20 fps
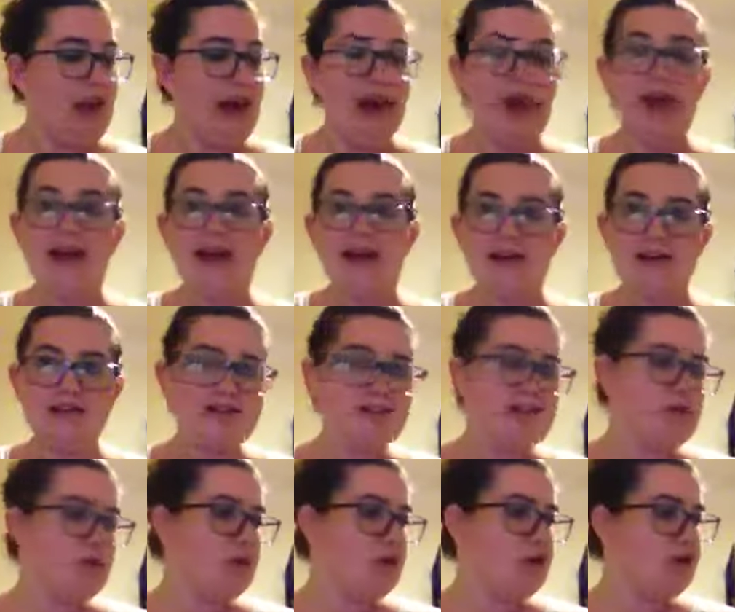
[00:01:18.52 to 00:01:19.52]
And
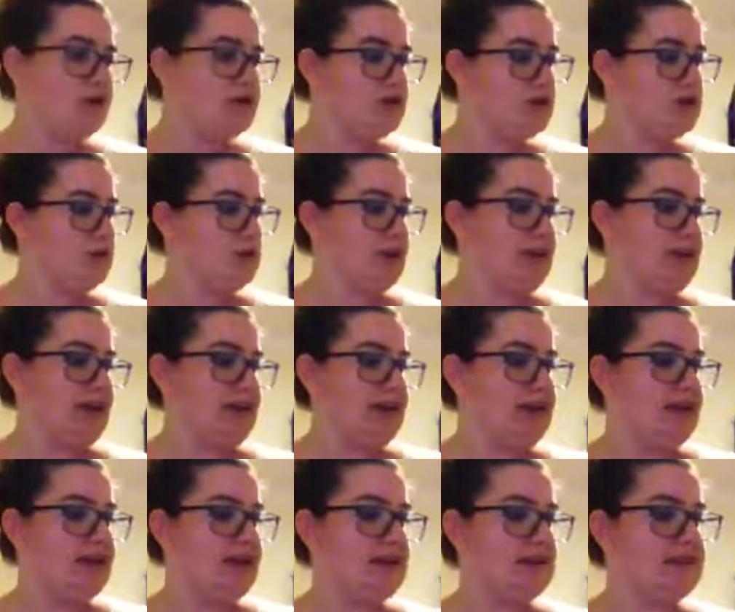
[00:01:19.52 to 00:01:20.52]
what else you would
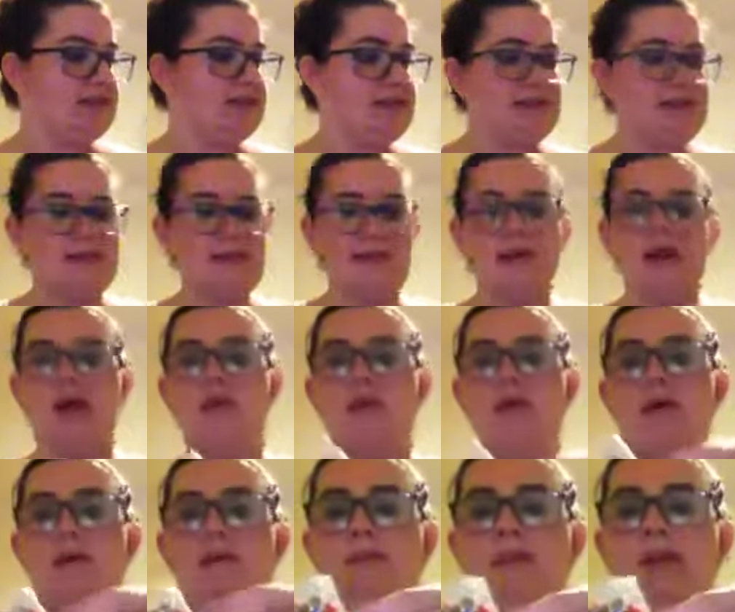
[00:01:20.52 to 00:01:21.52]
need is some
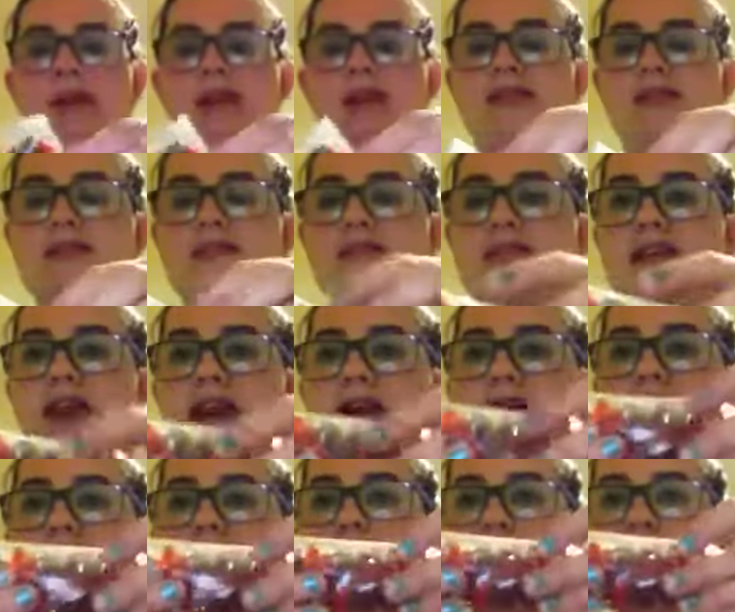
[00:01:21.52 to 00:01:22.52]
beads.
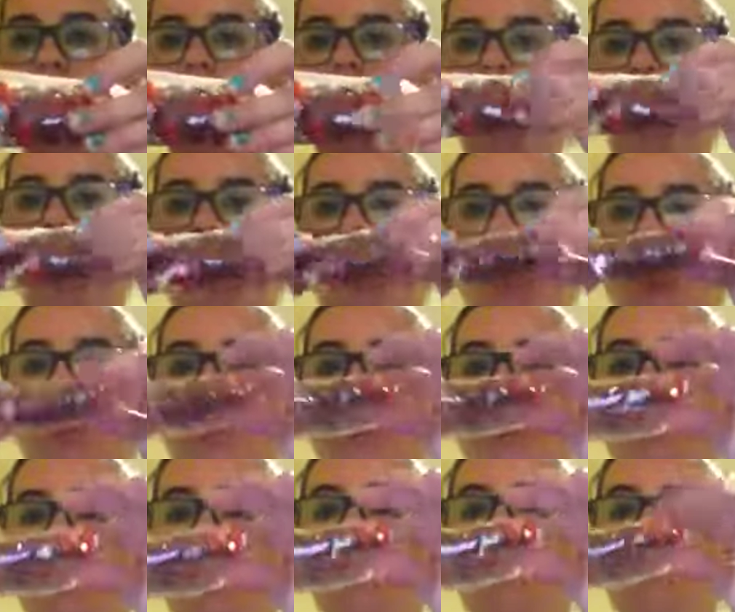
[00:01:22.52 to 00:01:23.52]
Now, I'll
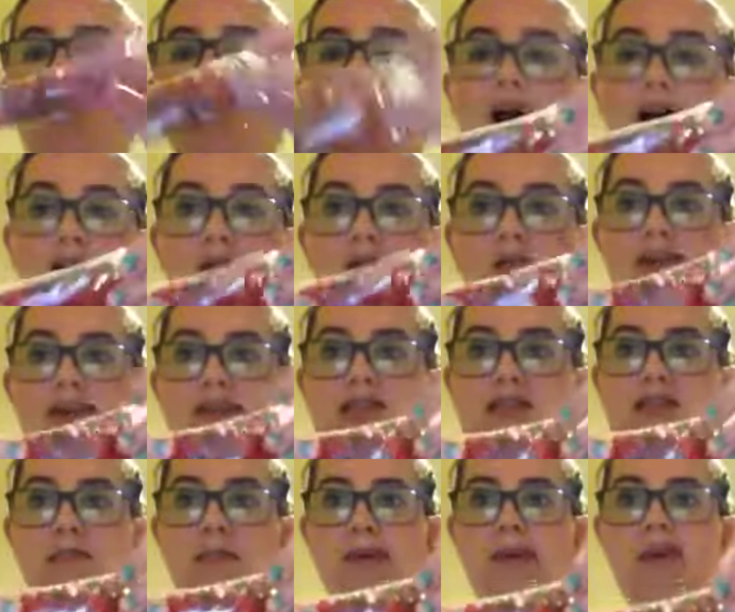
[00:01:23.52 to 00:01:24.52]
tell you why you need
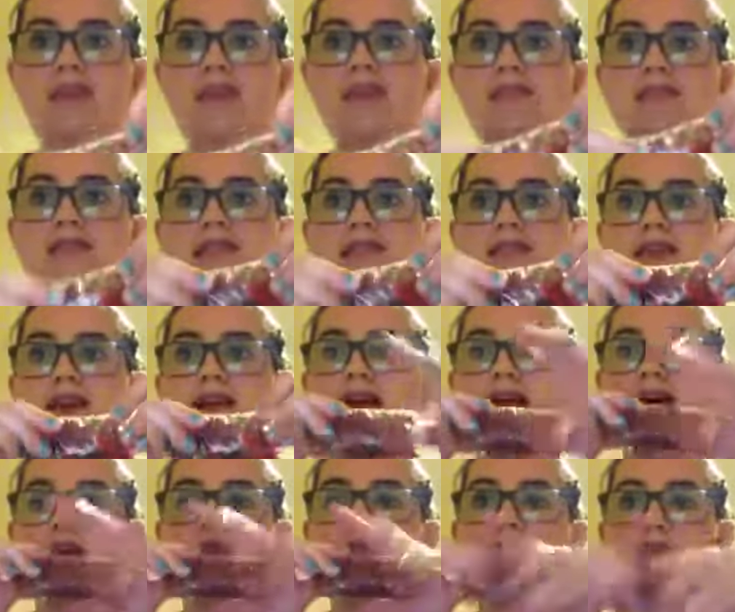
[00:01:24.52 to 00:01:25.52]
some beads,
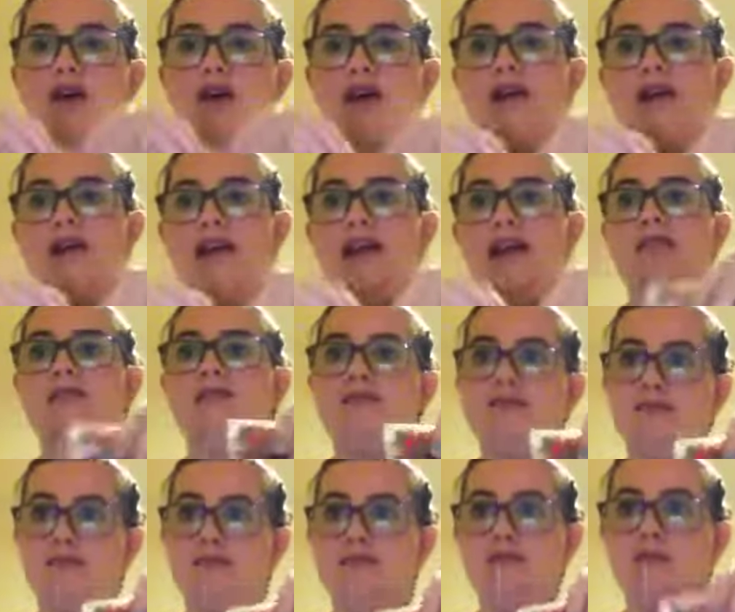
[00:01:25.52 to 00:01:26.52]
and you'll find out
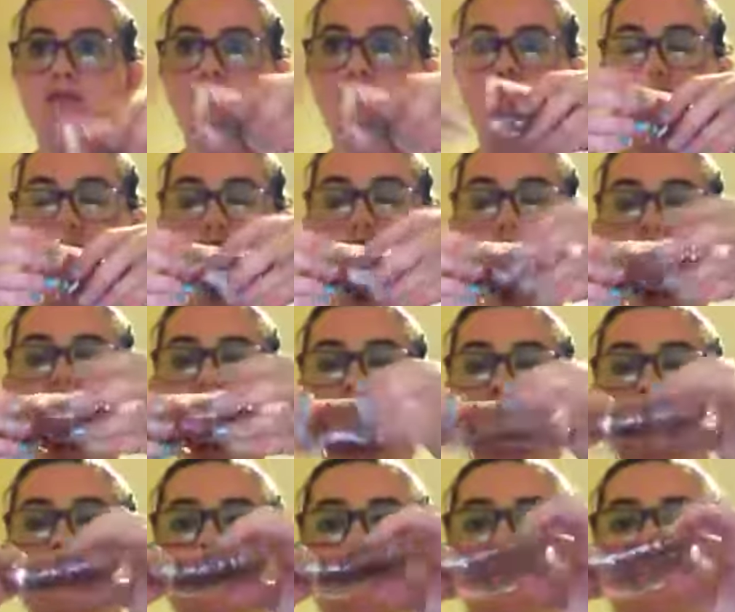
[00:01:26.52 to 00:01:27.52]
when I do the art